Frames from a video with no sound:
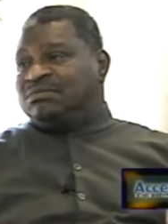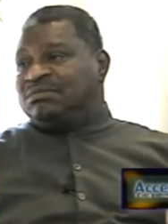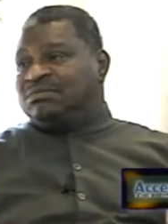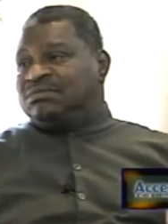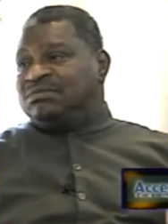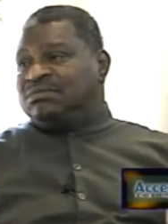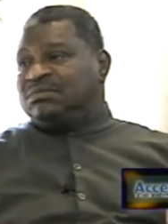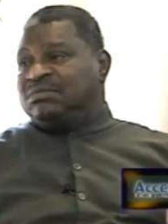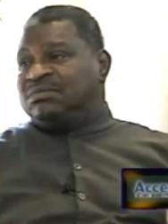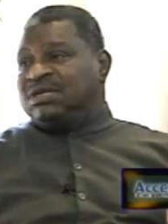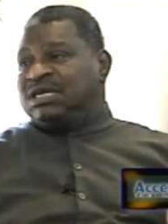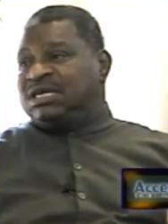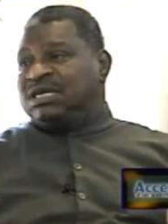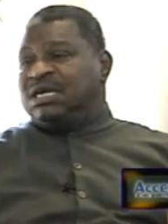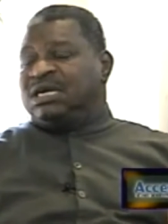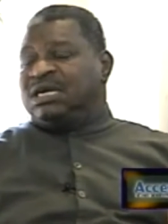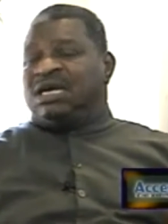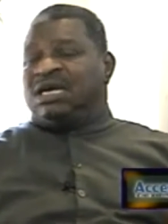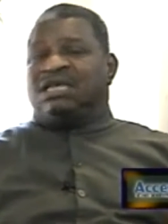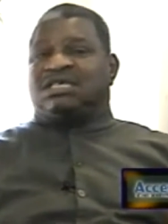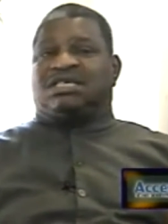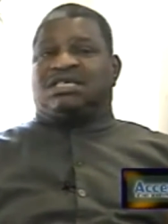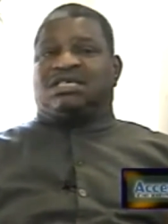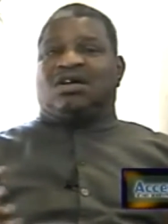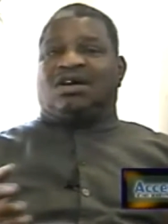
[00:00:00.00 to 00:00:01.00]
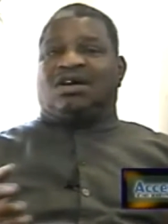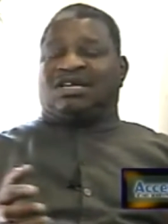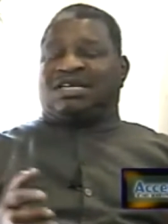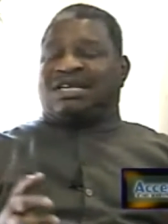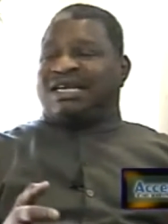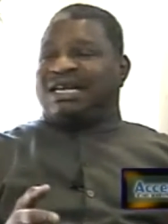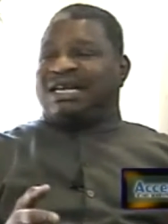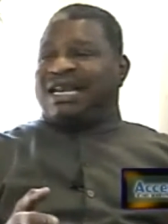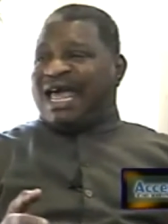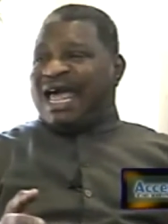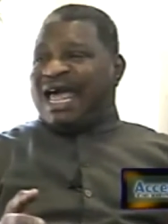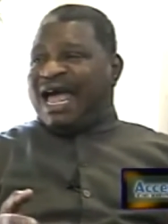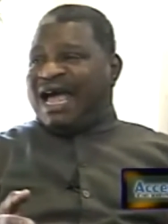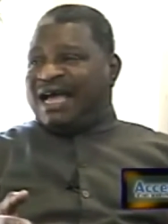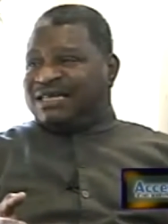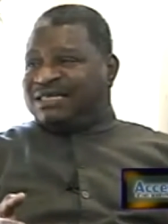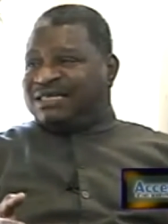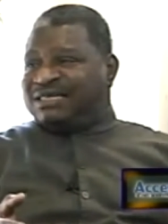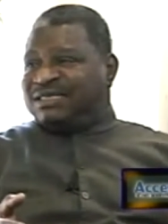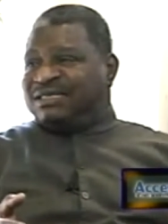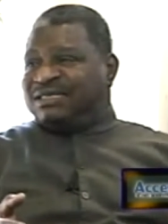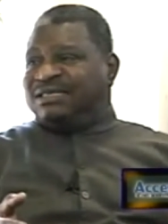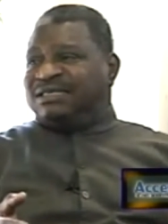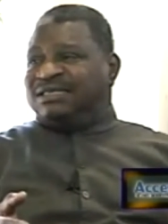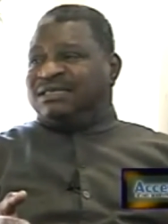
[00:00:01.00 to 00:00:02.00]
Mm-hmm. It's not an
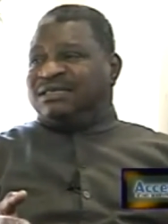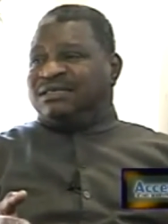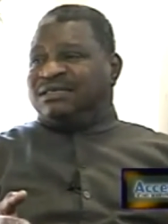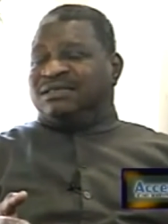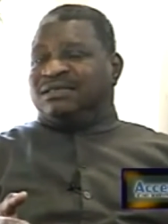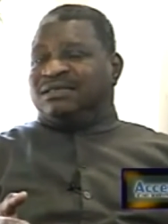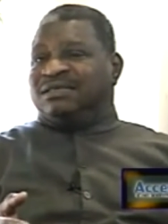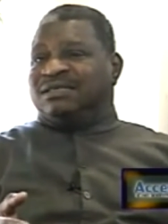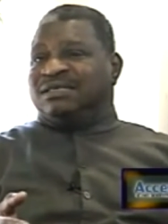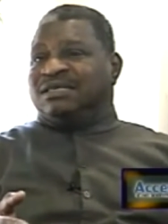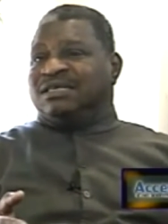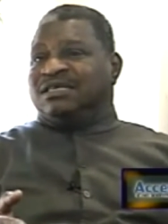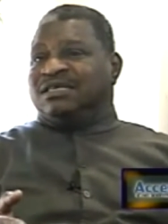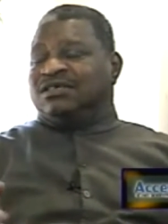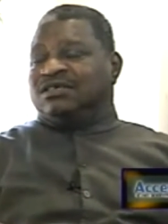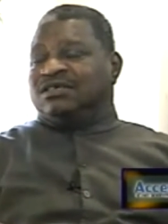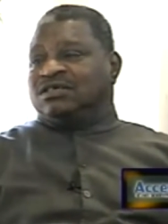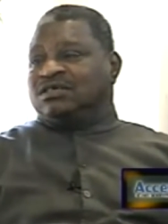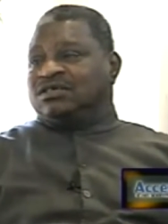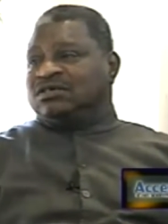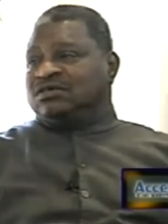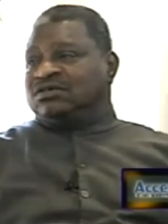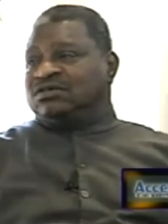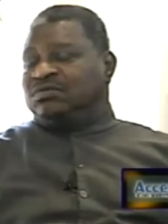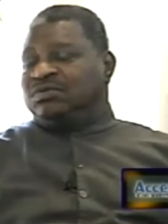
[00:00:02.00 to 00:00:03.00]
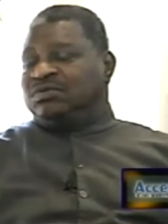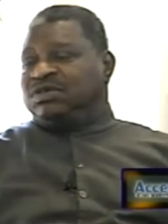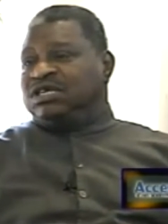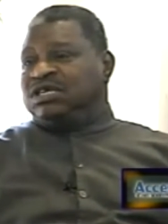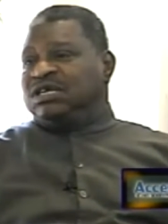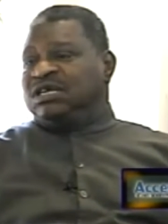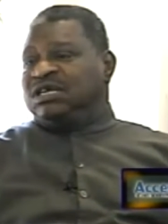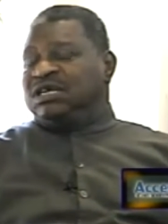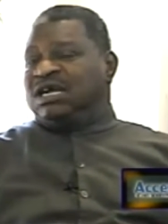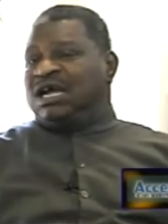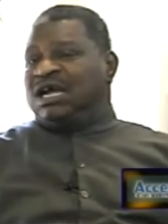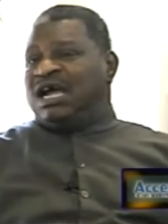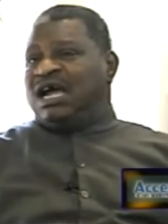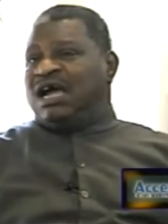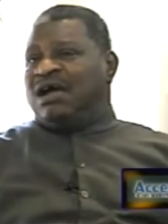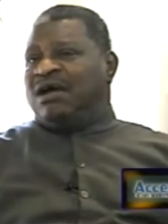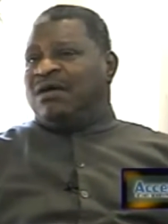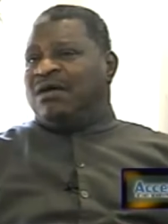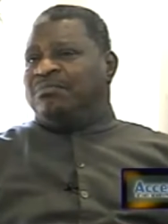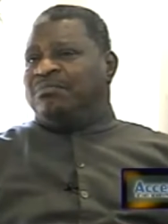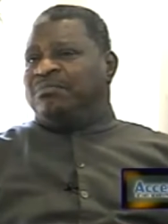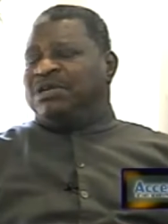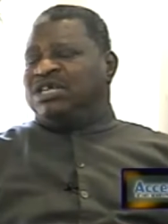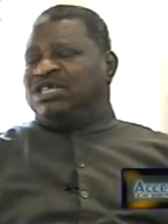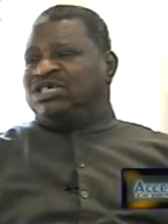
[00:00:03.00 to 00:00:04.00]
accident we uh,
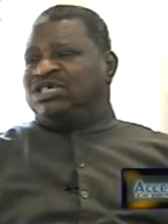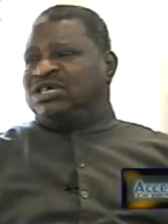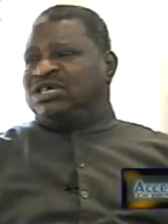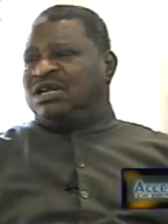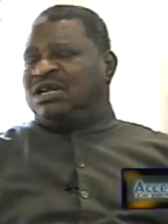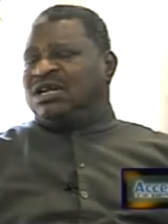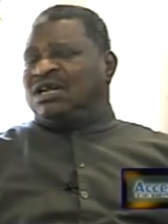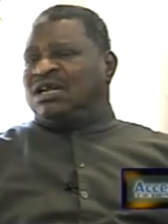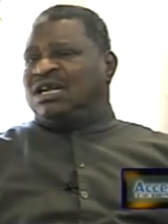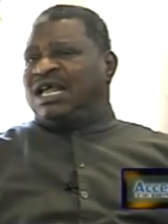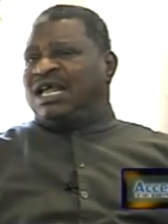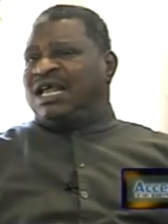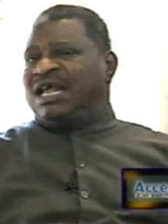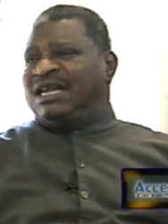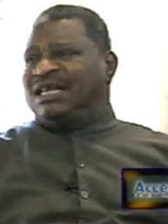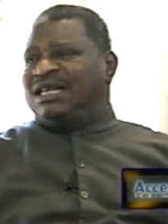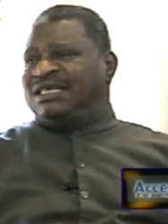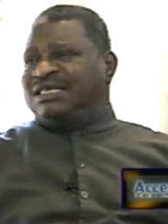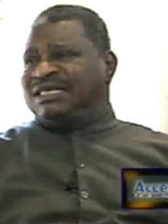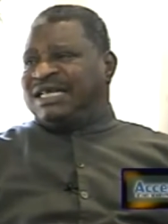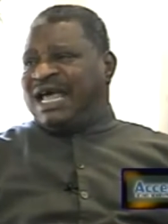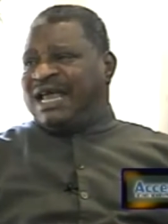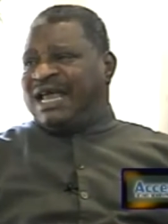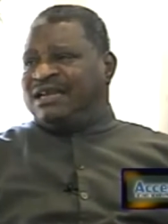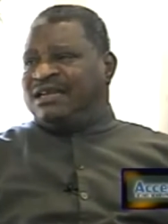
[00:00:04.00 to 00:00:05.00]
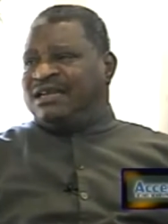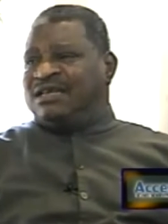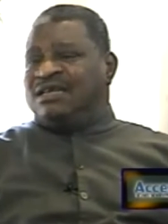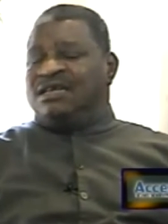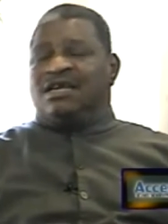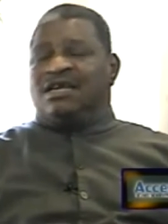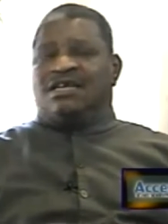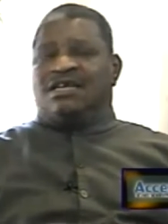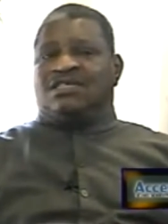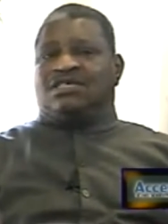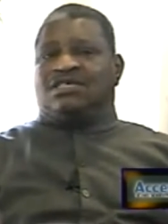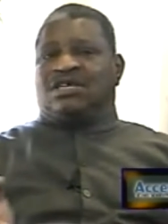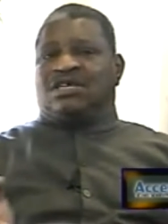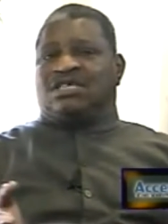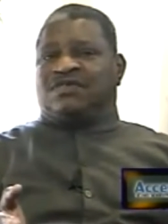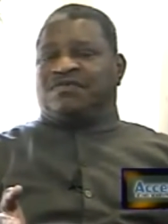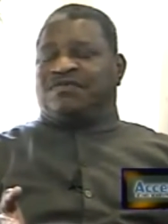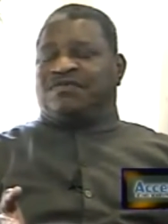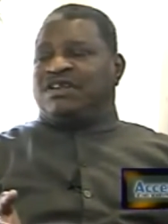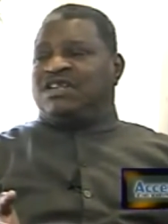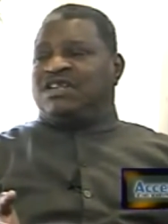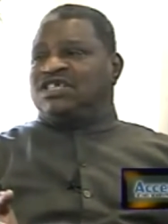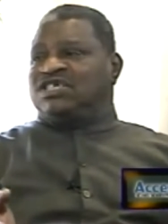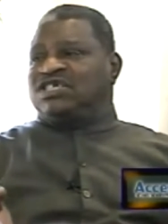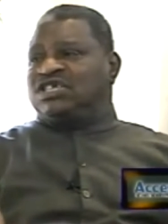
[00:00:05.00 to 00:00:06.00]
Michelle Alexander just
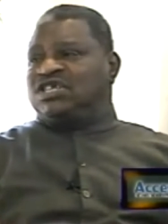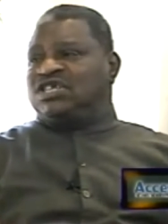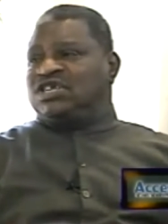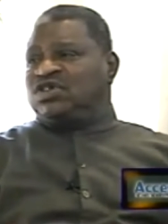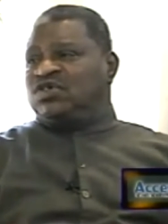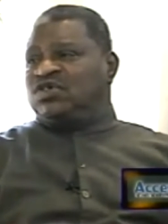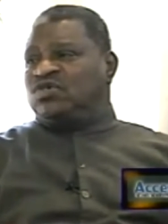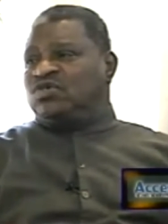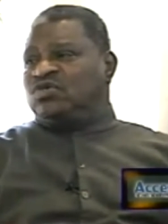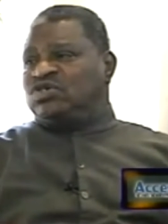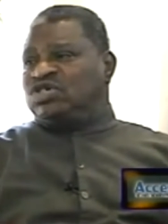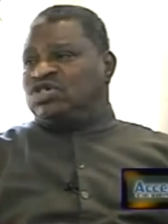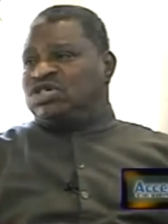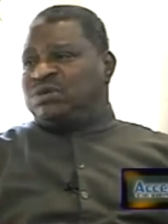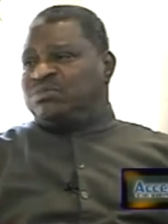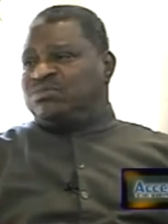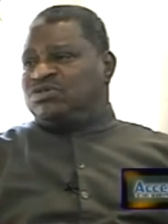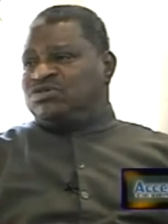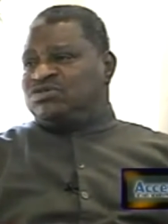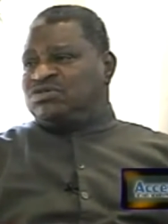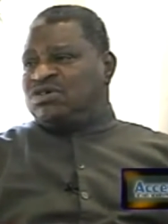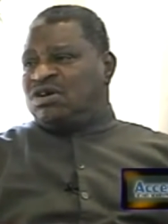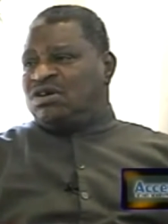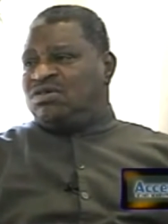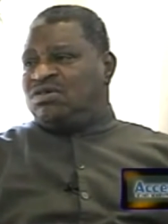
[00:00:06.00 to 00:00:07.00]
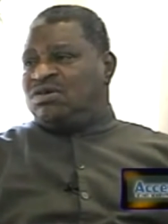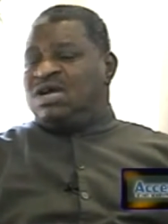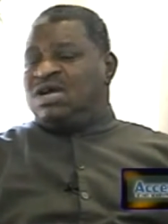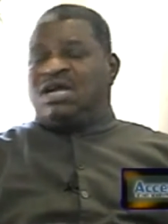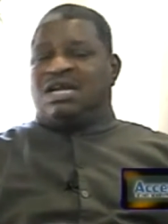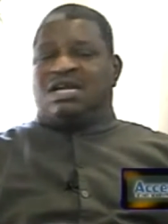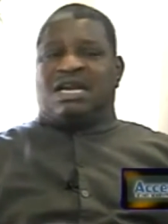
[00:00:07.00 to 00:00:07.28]
finished the new Jim Crow.